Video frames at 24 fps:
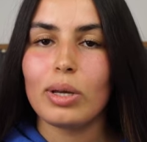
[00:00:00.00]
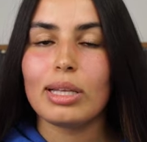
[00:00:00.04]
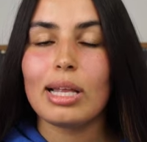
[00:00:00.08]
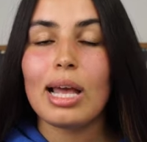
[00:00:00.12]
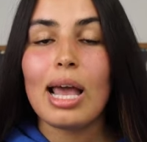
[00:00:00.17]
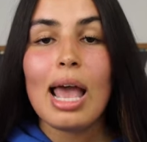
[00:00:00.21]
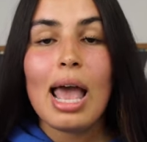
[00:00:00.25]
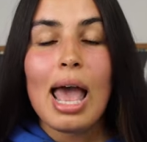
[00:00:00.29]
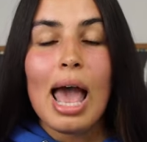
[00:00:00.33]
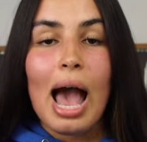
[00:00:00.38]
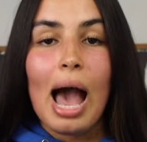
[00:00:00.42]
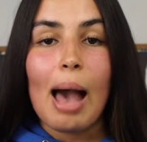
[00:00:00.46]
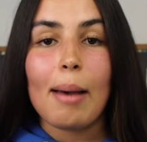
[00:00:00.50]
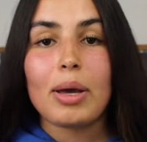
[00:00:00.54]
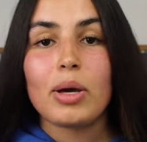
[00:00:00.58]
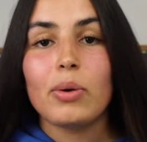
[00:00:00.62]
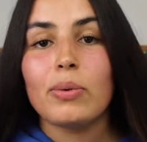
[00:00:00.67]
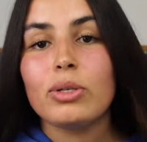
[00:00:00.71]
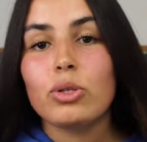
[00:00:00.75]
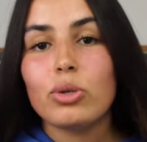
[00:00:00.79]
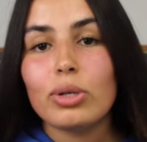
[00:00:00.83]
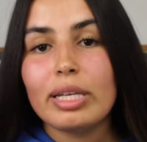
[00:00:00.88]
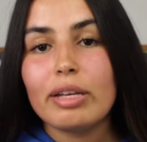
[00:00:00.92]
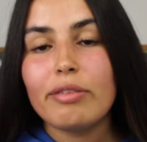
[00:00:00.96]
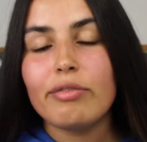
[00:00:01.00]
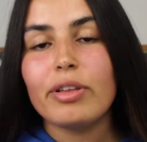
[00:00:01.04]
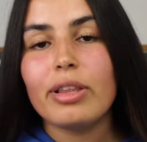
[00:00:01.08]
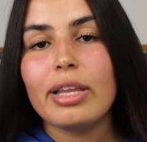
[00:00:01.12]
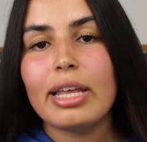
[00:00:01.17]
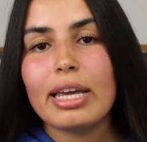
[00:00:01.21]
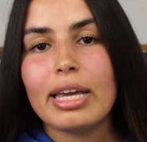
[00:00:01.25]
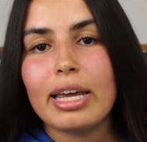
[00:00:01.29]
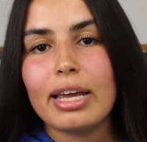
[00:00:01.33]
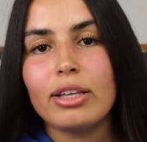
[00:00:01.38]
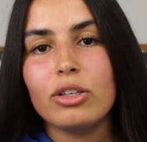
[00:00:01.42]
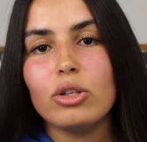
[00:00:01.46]
with. I'm going to leave a
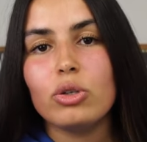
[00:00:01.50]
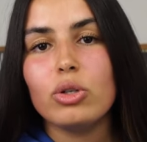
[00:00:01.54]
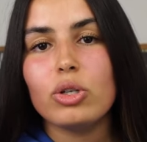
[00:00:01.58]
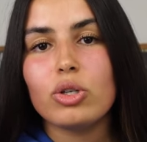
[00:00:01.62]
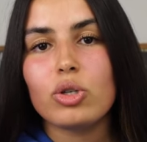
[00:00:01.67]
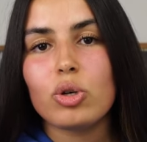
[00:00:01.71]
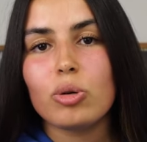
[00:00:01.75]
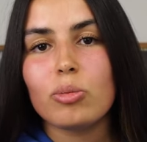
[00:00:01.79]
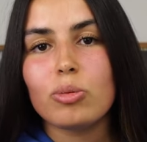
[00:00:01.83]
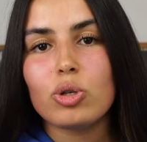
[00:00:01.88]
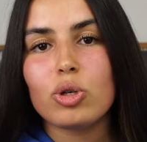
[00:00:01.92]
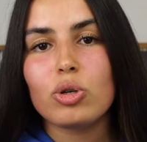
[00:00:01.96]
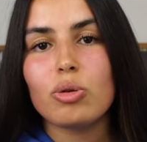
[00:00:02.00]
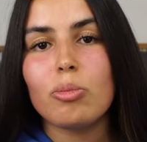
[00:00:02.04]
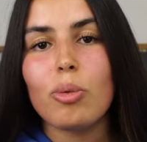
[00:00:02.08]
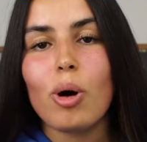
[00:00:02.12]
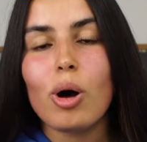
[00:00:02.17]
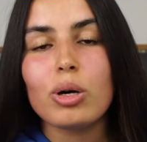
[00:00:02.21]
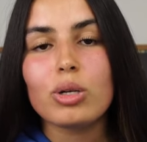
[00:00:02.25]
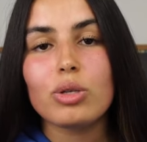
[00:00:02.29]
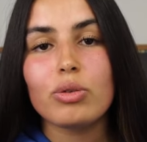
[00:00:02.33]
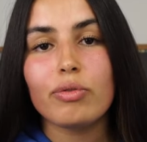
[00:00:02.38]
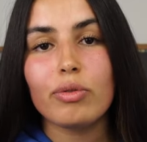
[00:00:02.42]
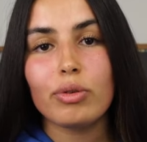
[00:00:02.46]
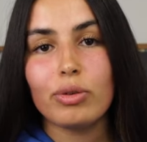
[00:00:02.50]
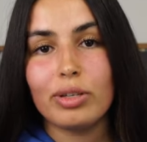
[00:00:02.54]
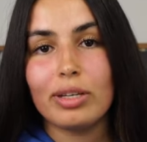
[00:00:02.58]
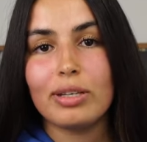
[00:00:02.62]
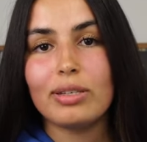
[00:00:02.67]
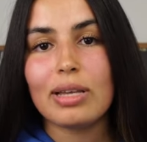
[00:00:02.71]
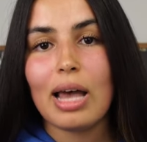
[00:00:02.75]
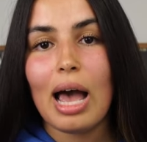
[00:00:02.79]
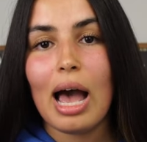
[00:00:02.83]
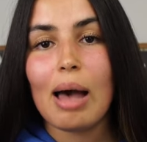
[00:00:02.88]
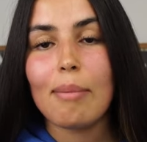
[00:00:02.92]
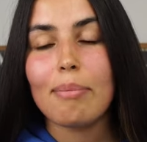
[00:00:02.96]
link in the description box for
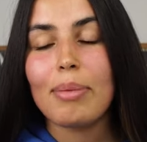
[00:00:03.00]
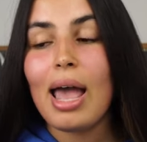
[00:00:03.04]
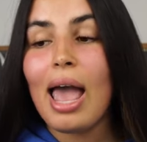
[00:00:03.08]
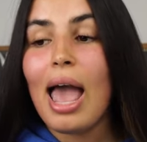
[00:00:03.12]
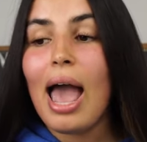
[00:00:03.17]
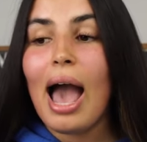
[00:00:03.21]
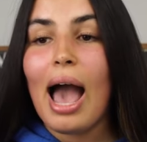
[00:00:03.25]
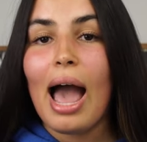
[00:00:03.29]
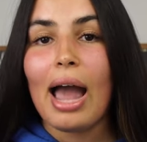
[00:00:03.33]
this app.